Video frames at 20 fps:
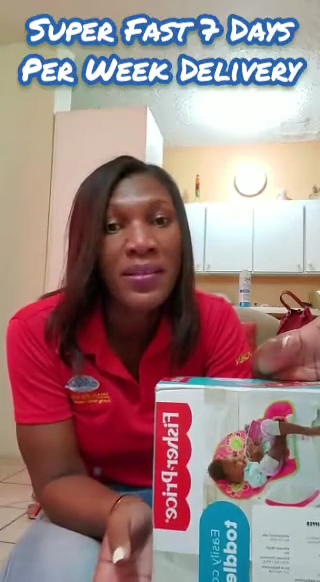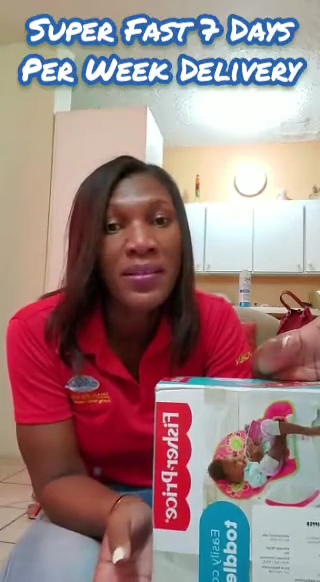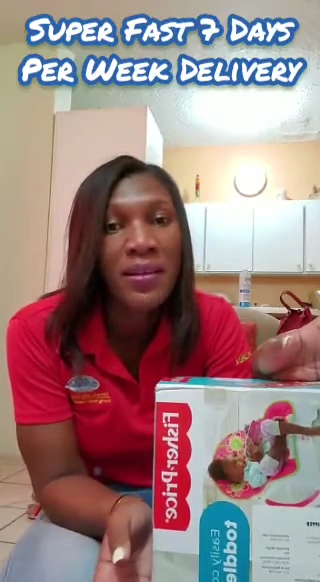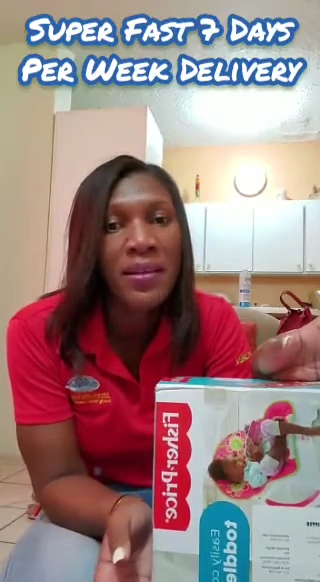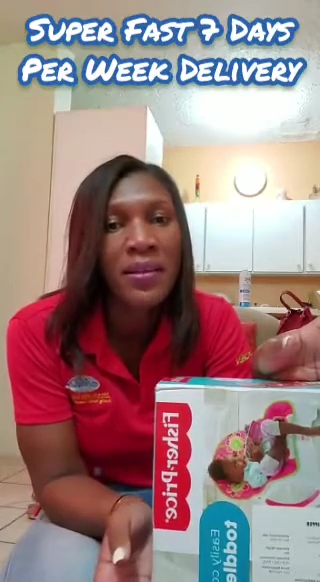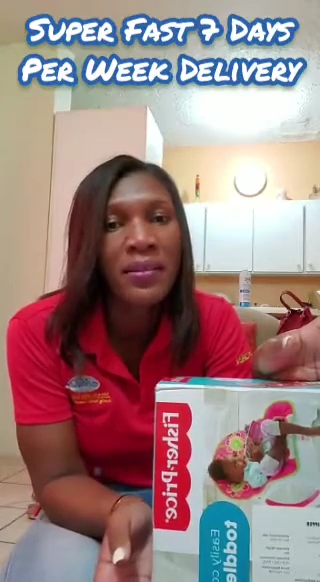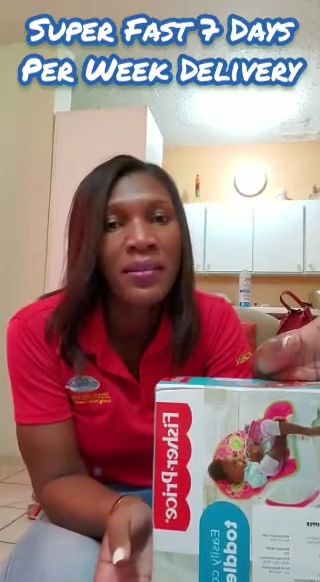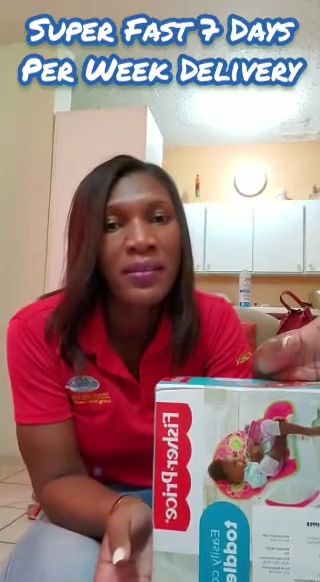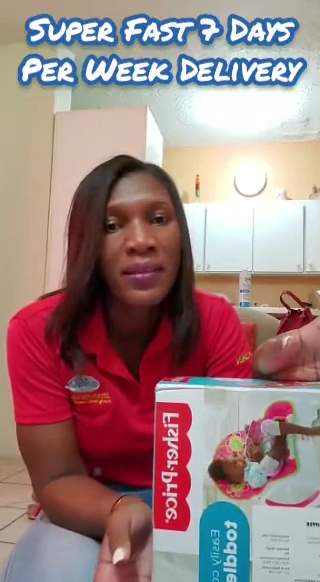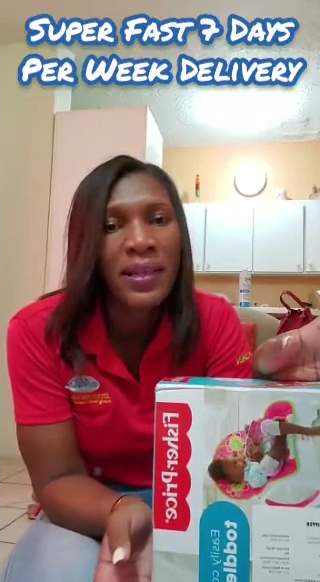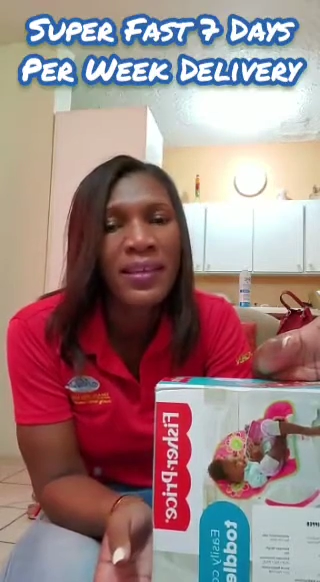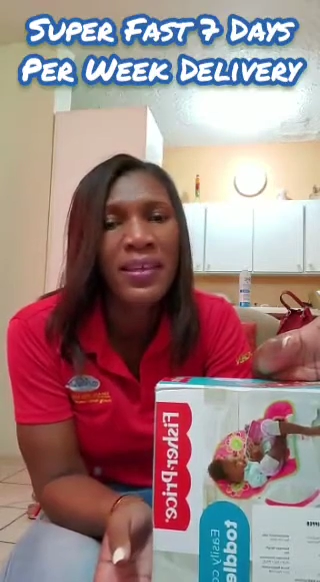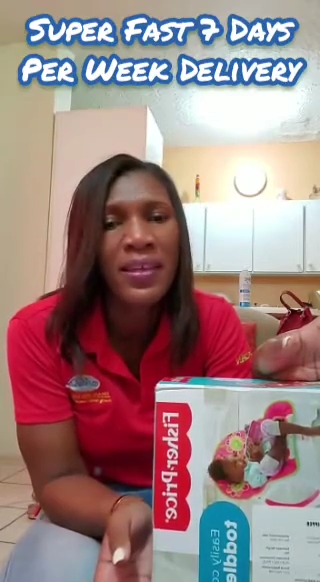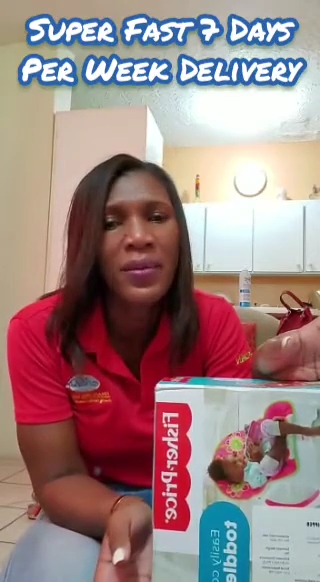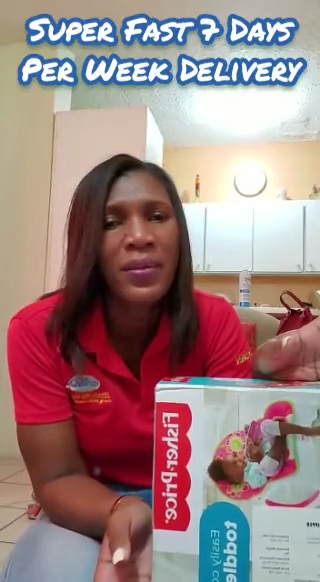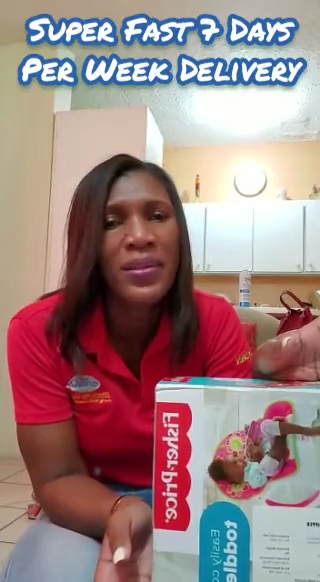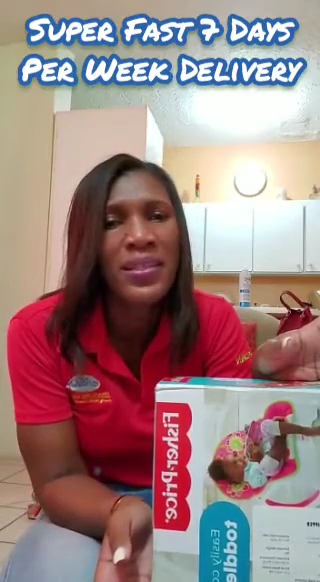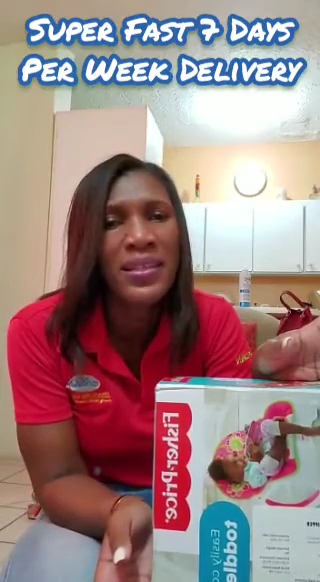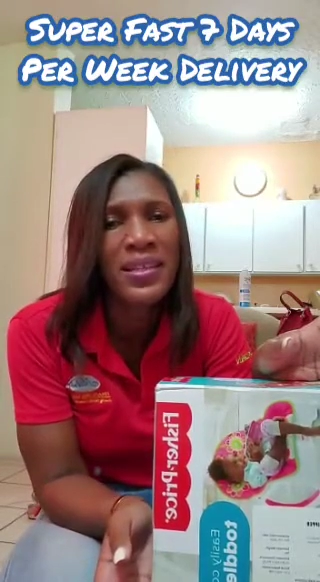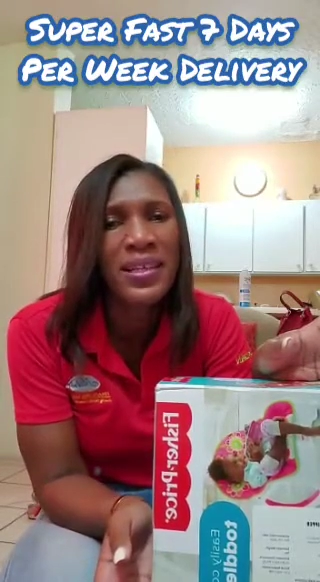or I think it
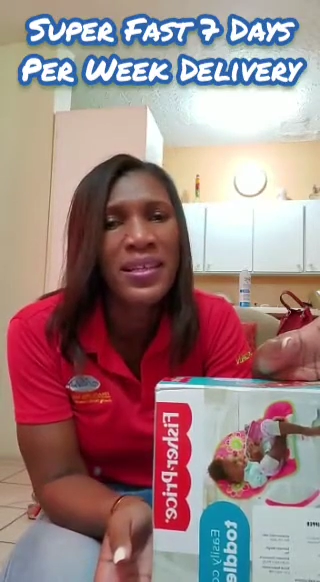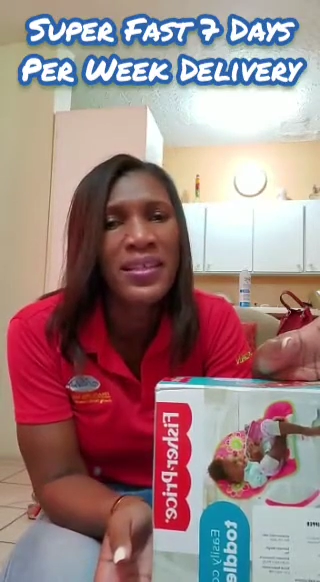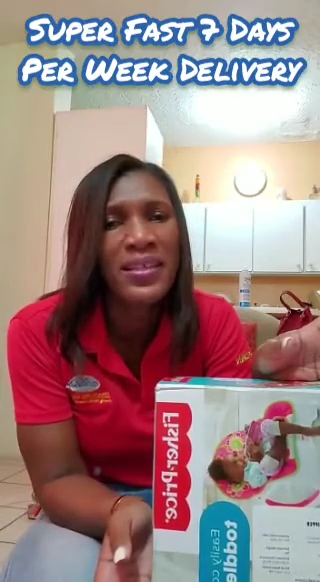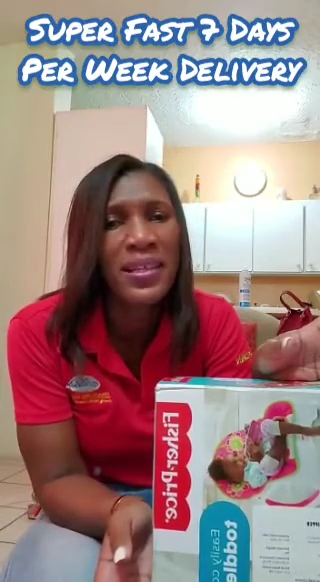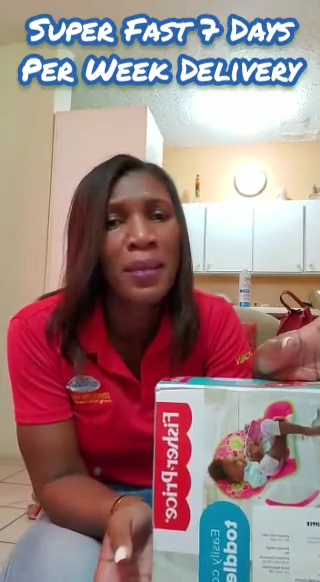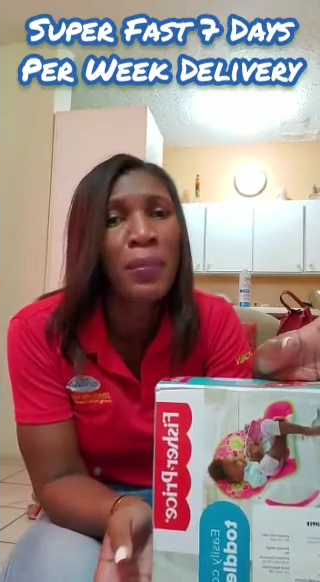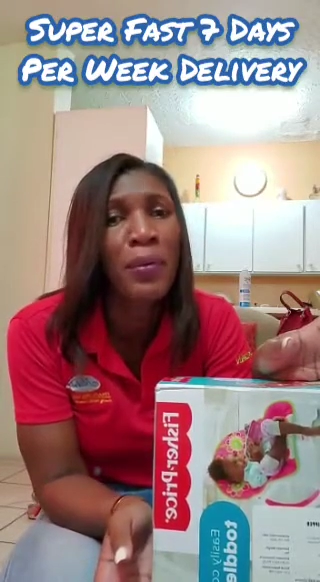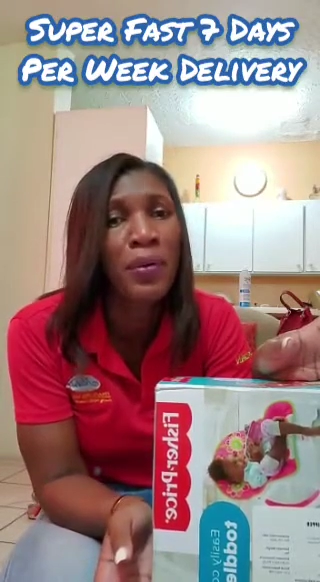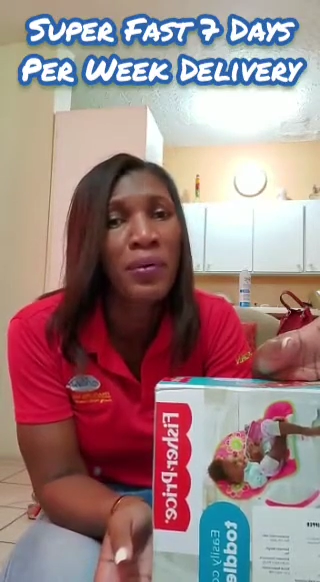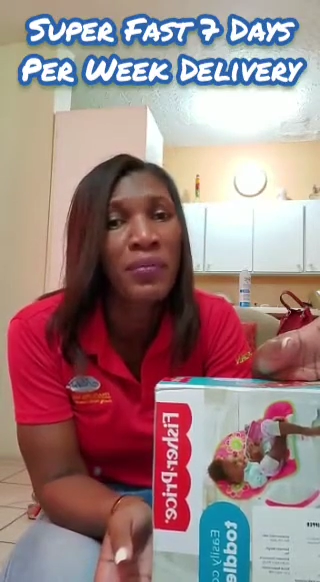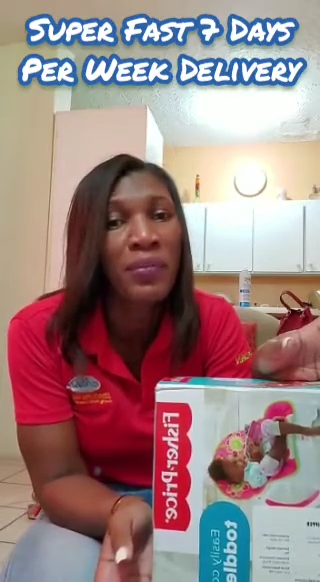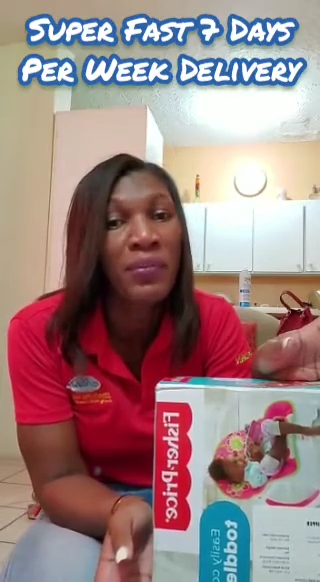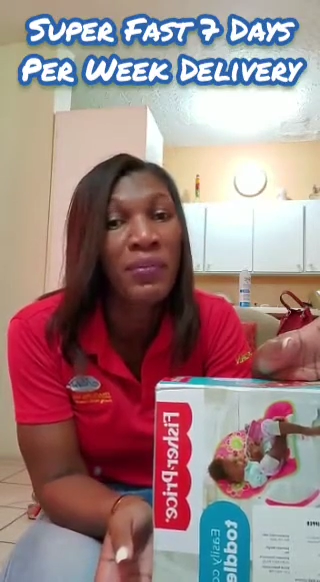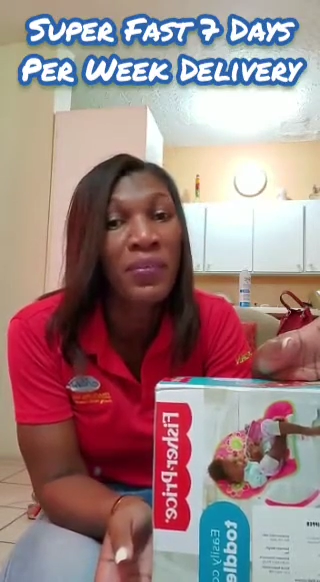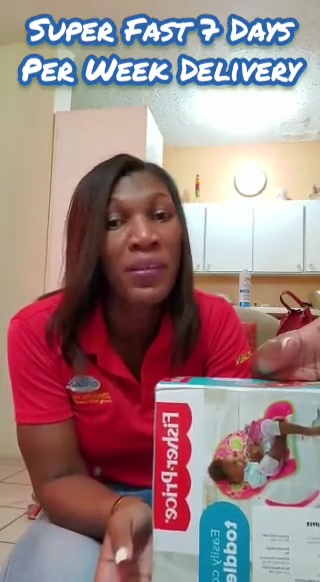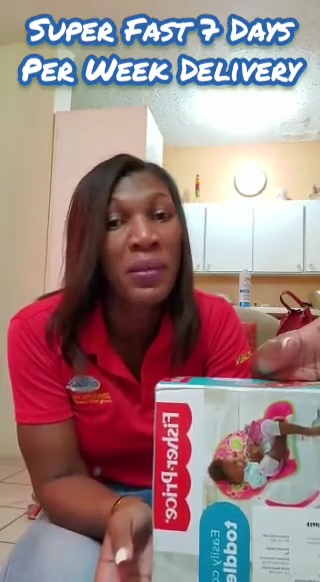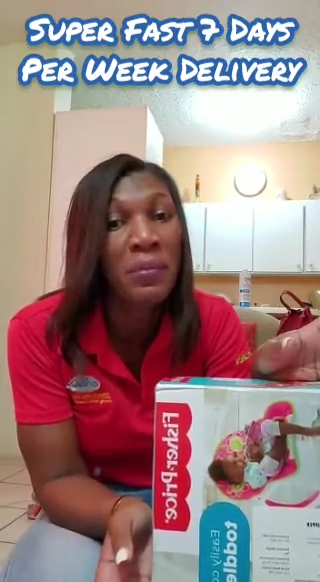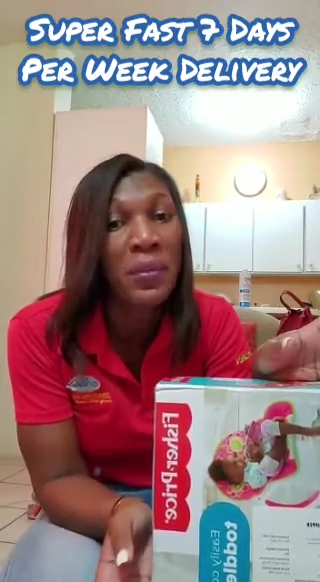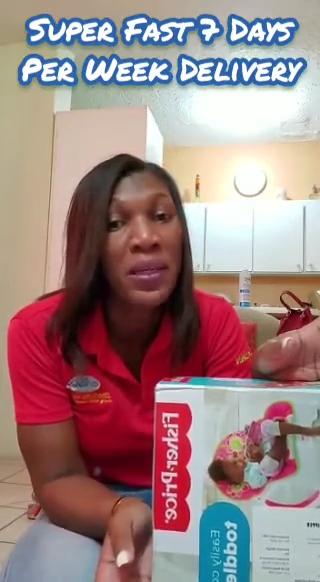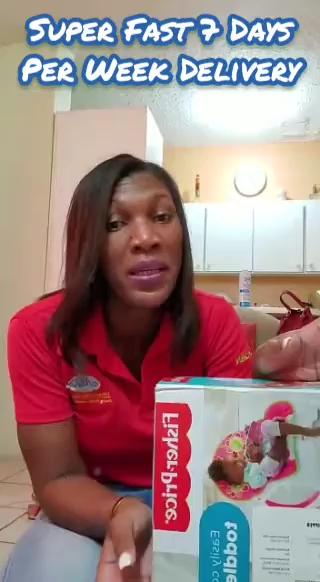was less, about
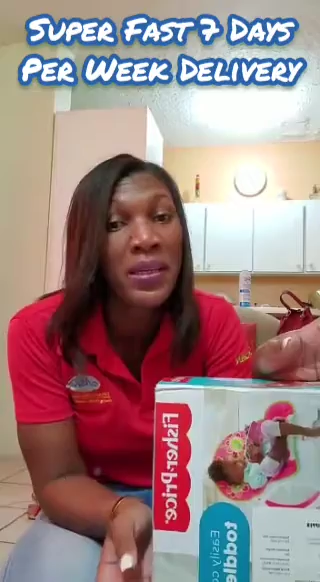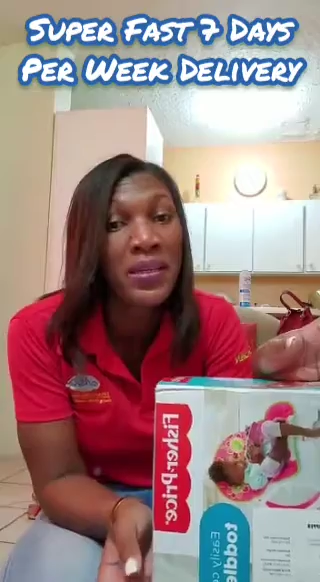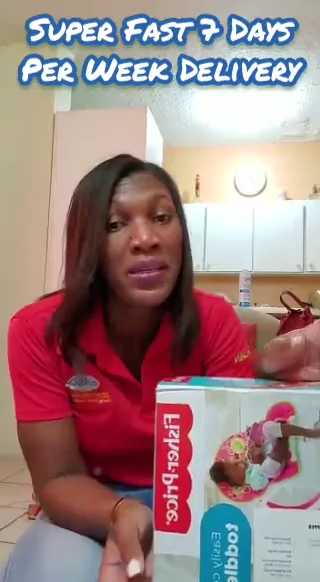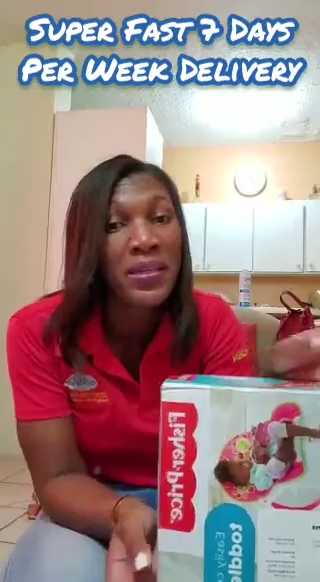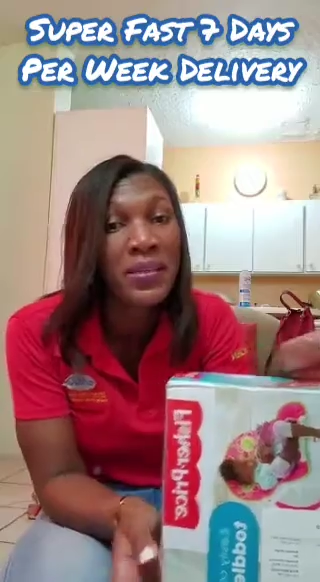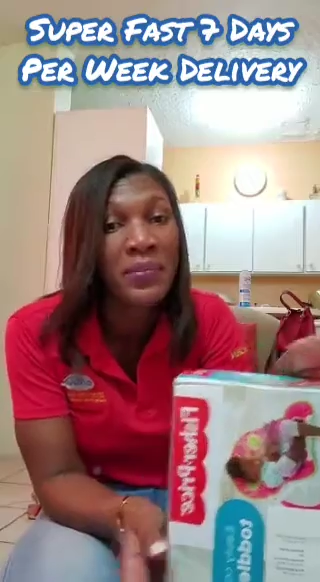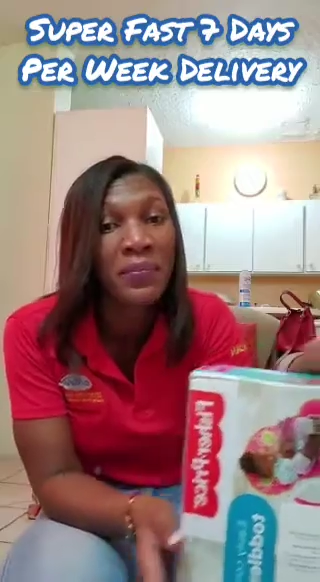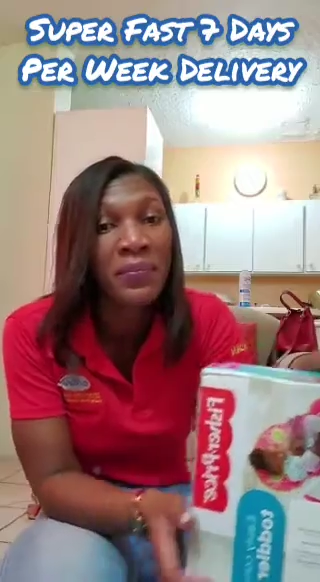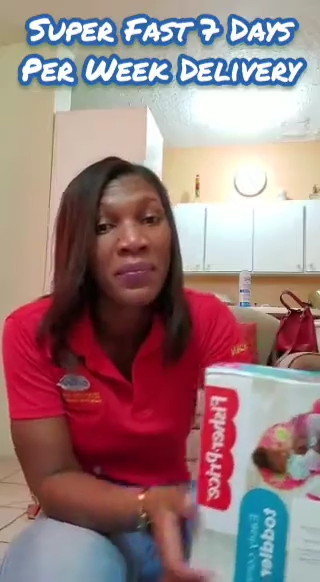15 minutes.